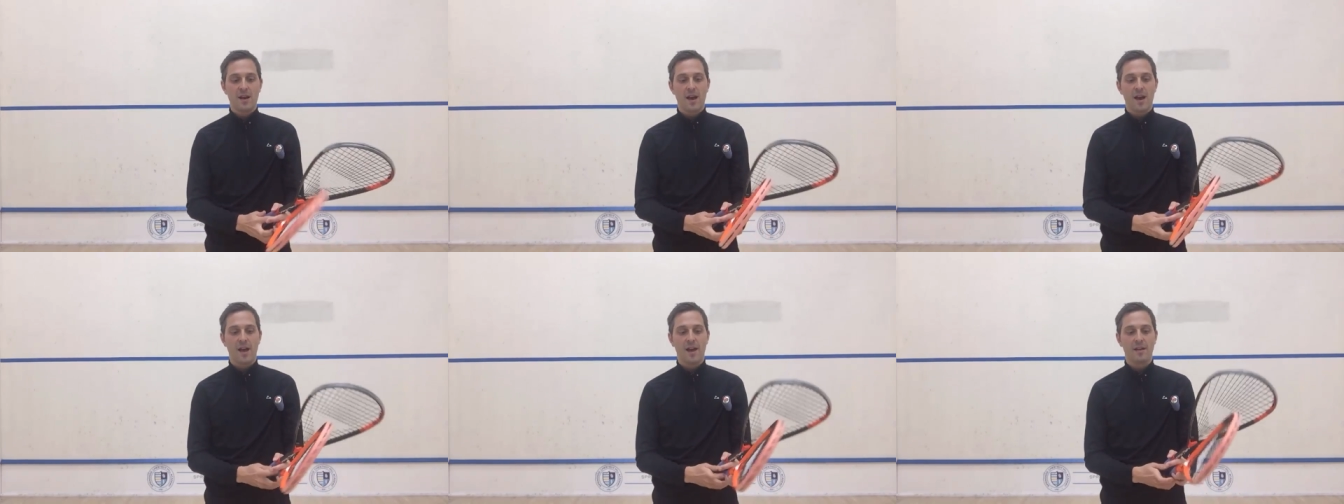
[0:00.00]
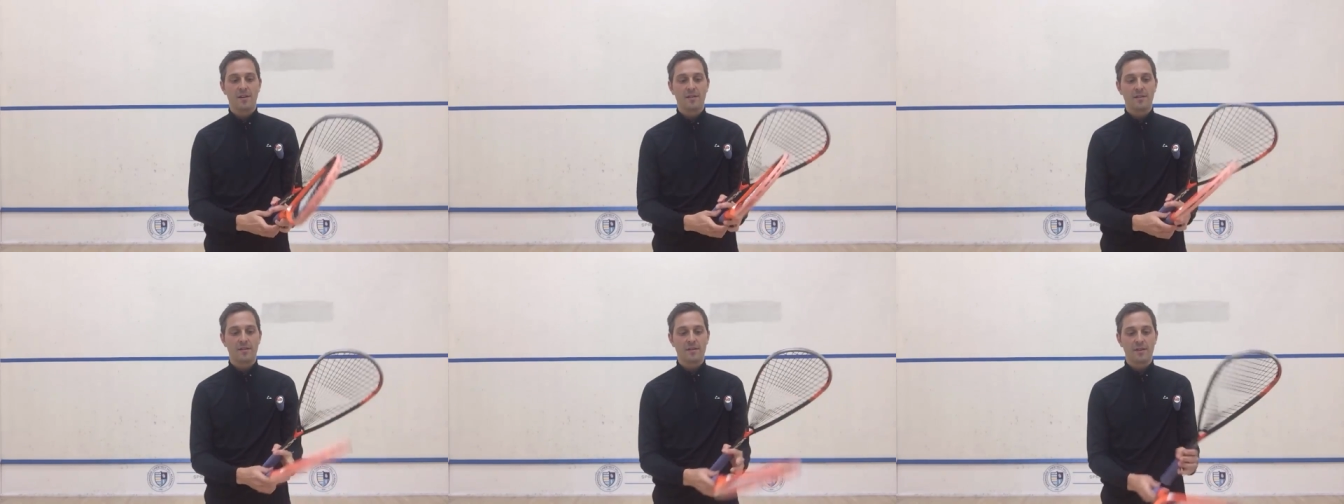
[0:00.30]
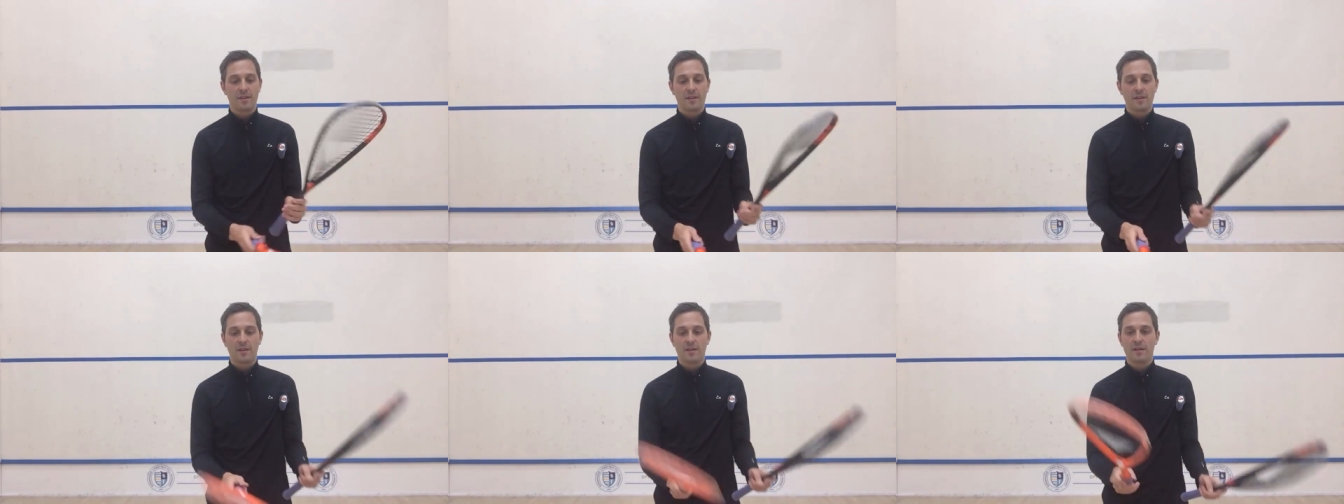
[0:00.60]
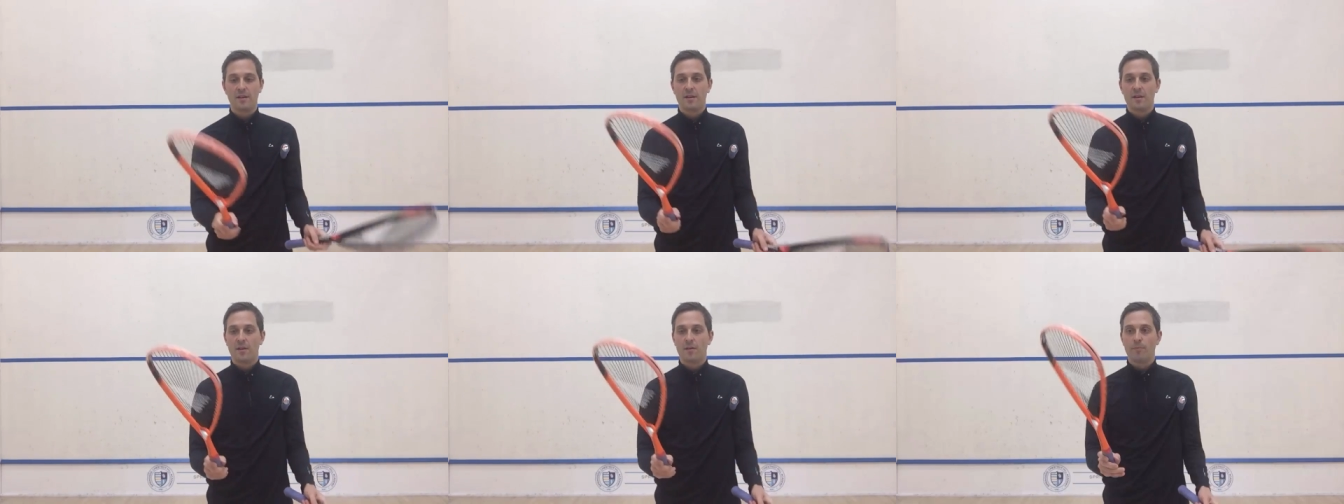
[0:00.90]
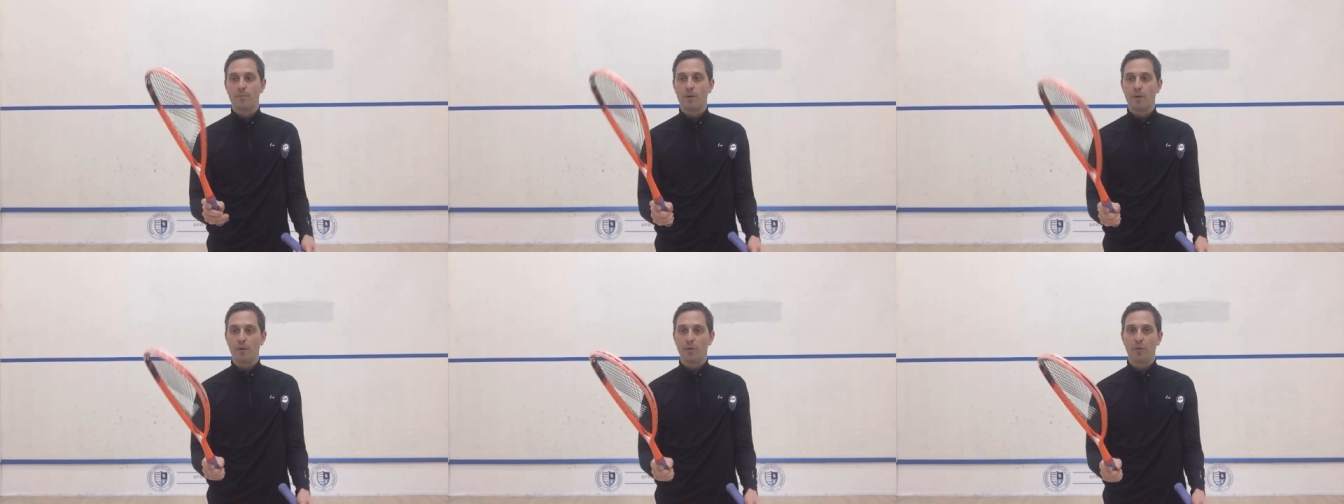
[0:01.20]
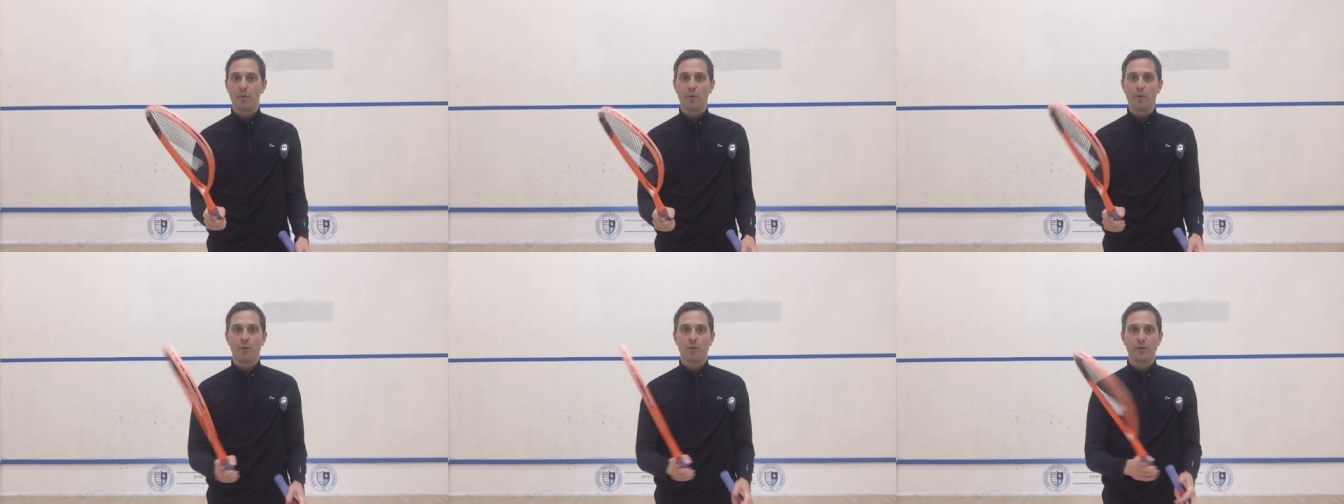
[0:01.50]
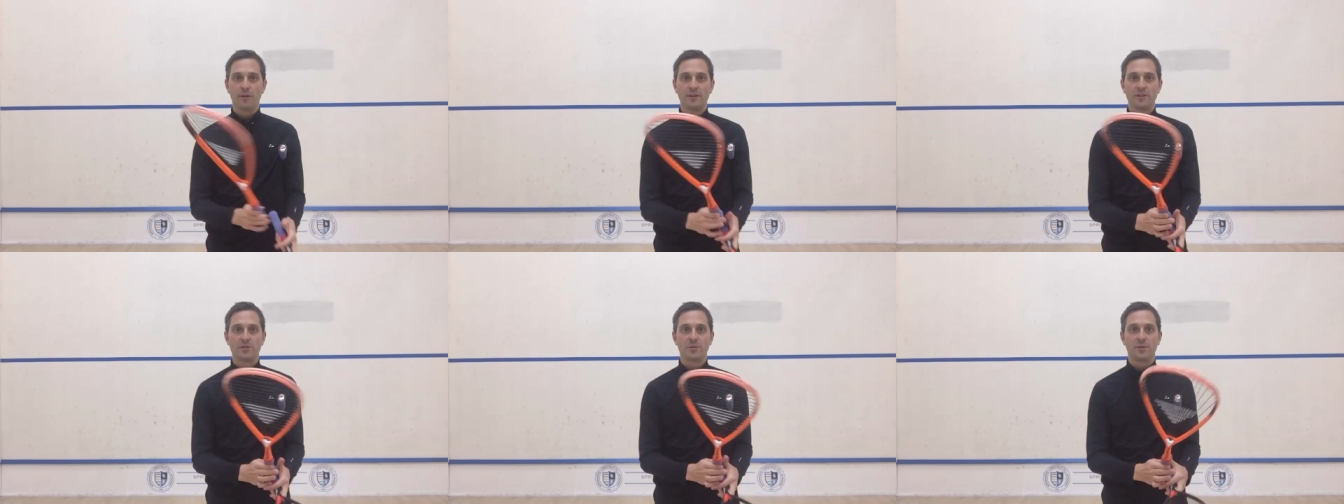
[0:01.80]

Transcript: and both the orange